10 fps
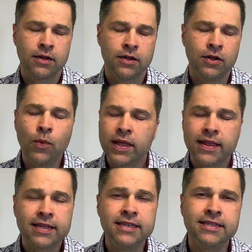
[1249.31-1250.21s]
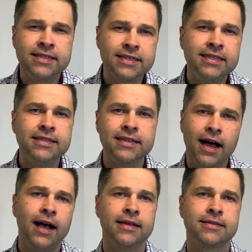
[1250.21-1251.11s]
Knowing that he sees
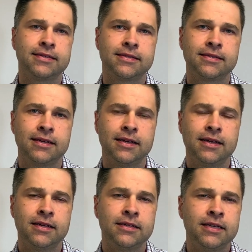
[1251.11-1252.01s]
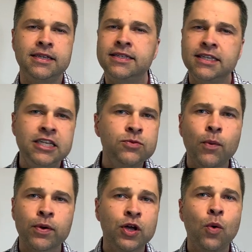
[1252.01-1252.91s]
us, he sees what
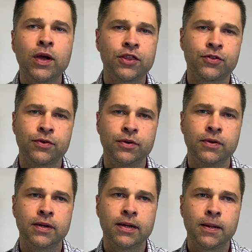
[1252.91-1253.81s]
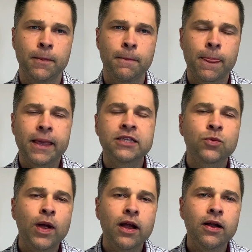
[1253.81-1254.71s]
we're going through. It's
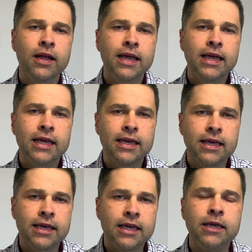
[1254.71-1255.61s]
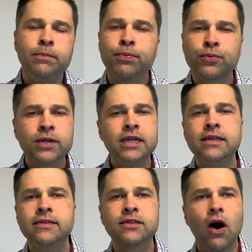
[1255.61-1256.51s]
where he
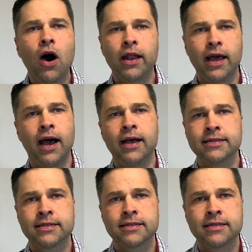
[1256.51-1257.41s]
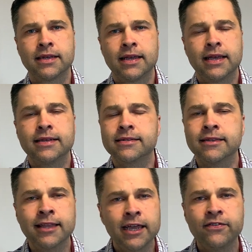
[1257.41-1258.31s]
breathes on us his
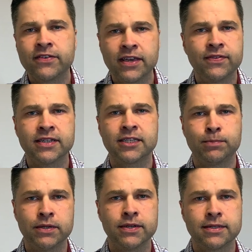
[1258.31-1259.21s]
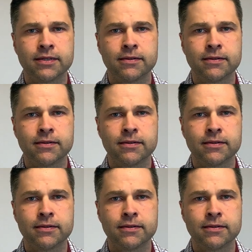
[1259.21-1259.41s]
life-giving spirit.